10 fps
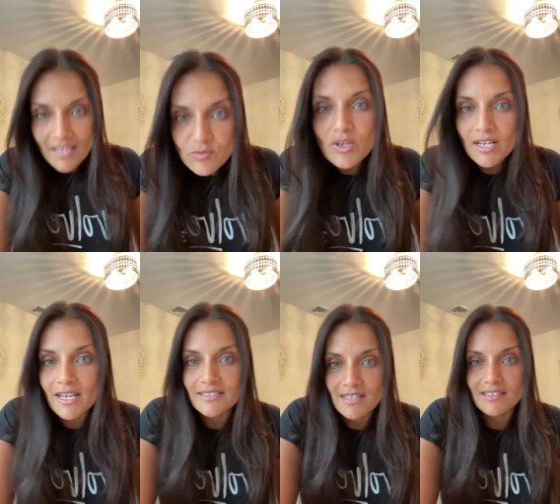it
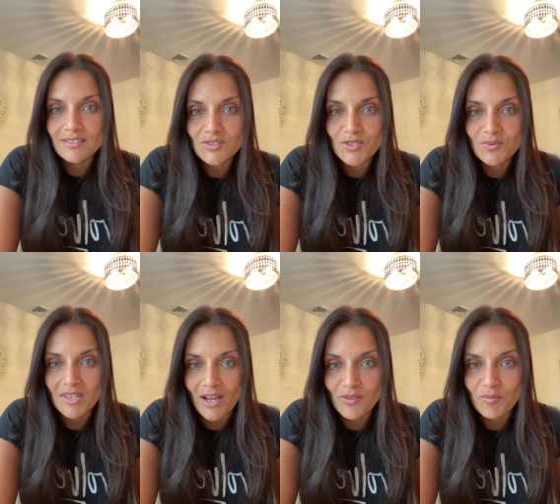really has nothing to do
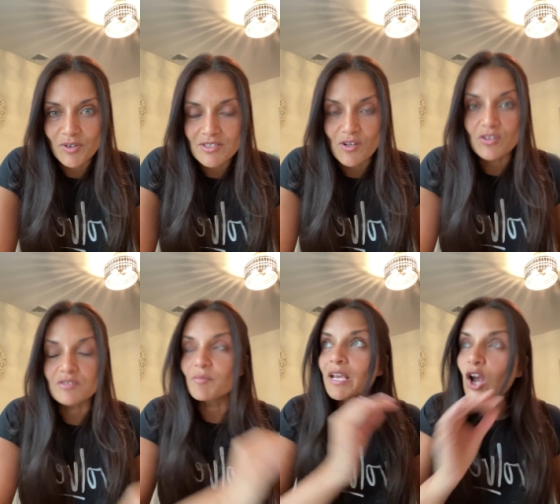with how the person
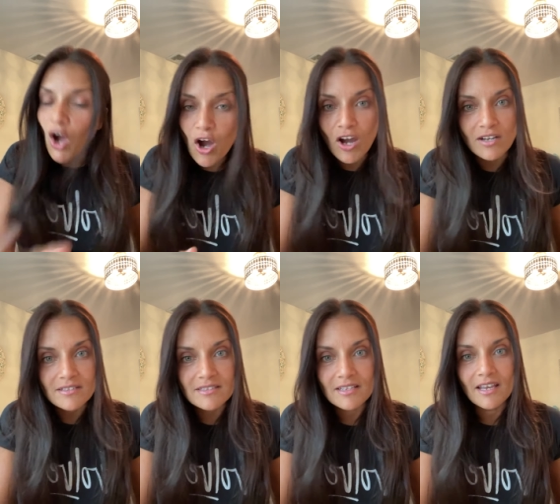looks
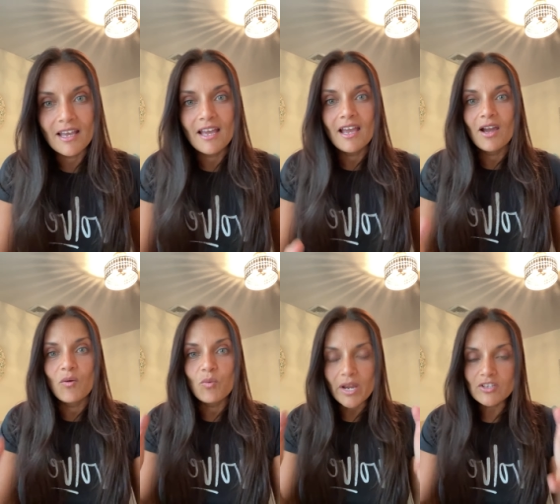because
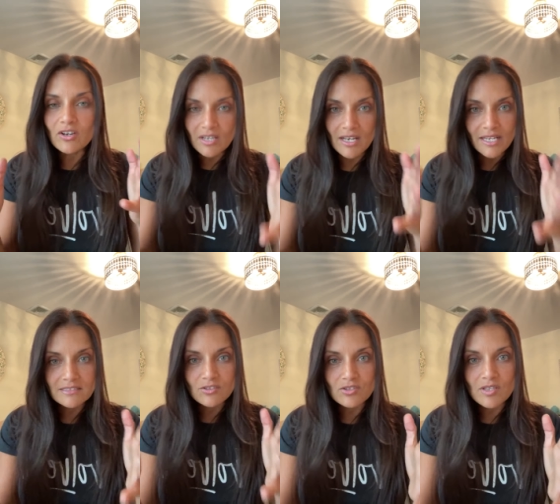when you're
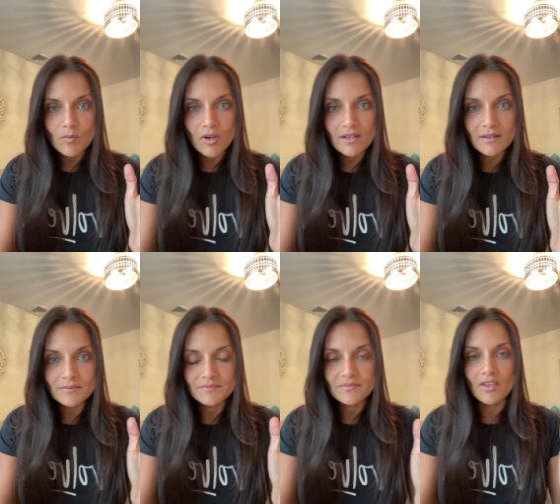connected to
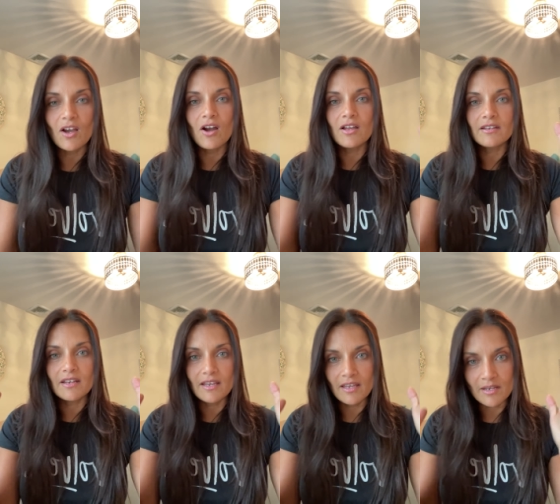someone
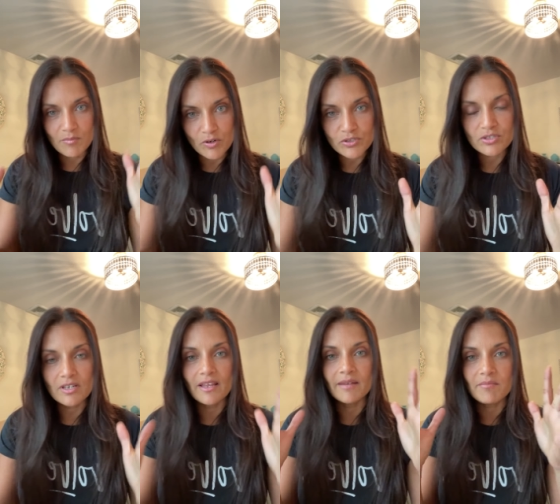on an
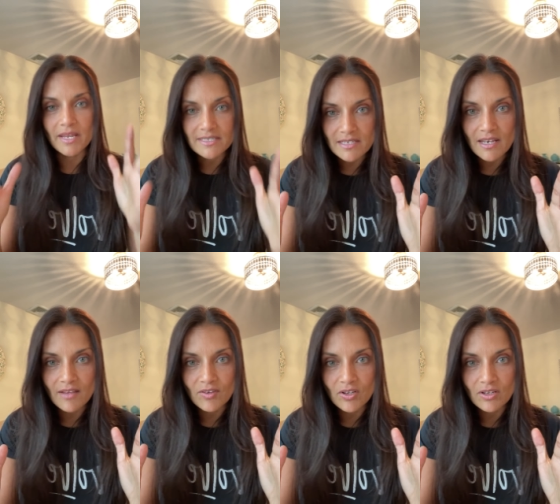emotional and mental
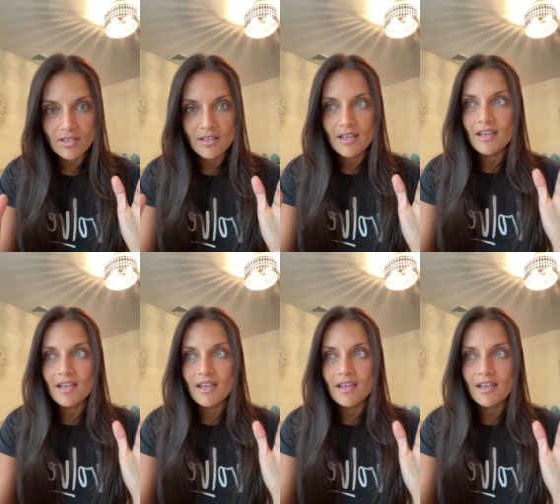level,